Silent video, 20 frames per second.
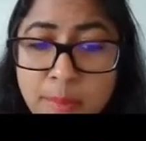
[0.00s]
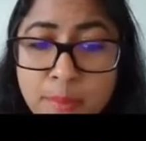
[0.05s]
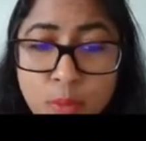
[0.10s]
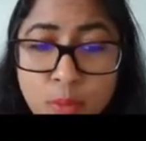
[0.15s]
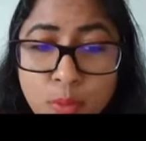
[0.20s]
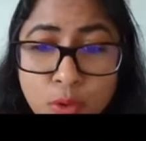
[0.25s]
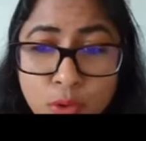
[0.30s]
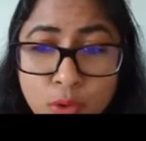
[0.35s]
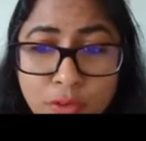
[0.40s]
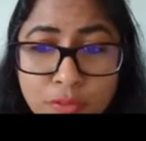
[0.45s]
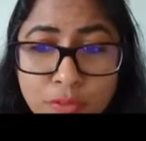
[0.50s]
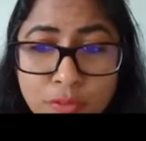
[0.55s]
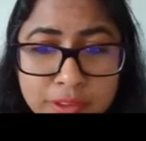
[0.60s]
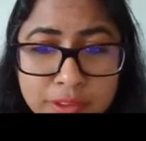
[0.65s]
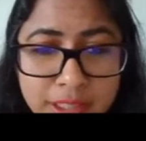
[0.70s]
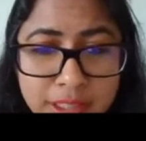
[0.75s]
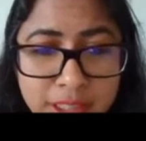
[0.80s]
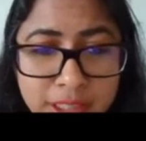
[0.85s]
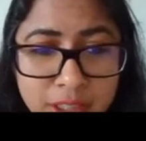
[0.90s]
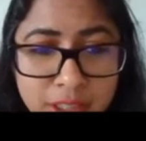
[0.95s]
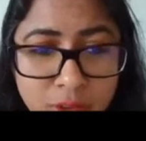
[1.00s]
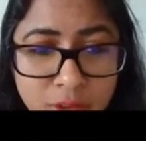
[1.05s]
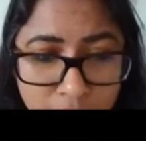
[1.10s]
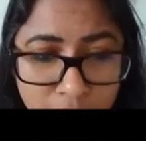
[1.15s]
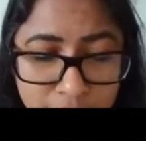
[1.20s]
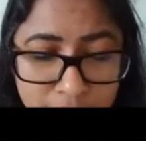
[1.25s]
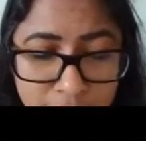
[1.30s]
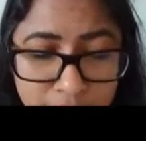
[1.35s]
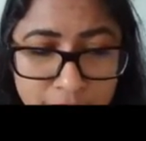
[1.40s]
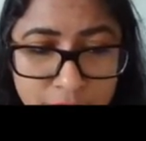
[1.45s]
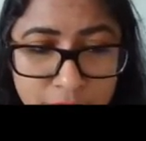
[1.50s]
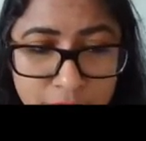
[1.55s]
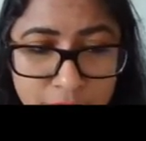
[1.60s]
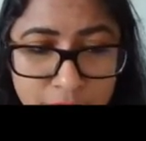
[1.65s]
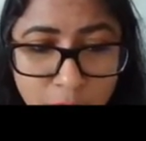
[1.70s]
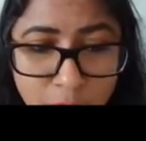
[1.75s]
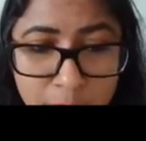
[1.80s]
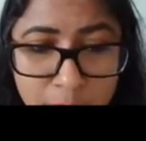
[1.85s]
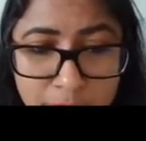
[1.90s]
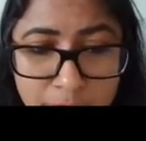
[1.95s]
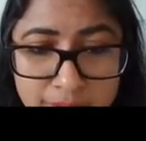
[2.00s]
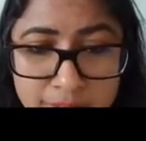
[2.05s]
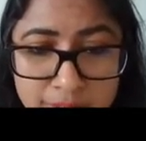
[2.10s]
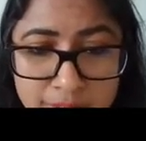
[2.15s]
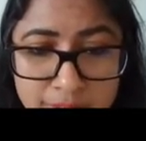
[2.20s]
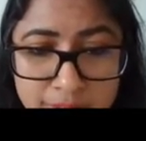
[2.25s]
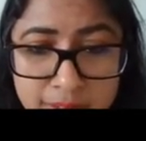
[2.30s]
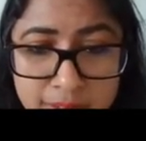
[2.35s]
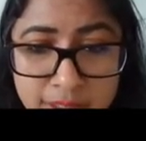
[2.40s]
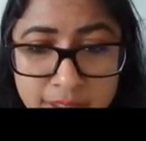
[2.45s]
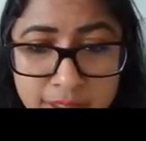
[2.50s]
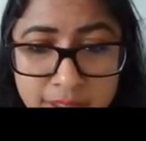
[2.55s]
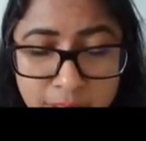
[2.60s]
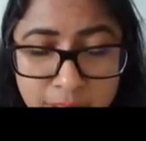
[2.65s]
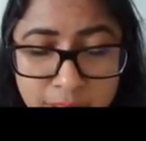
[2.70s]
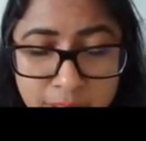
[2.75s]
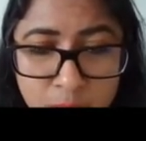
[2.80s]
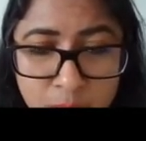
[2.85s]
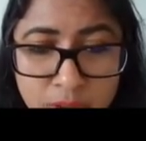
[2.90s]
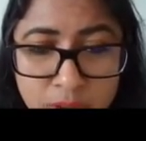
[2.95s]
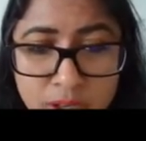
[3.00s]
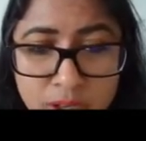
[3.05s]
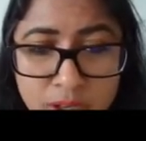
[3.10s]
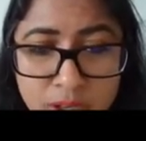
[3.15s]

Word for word: More often than not, if the topic is new,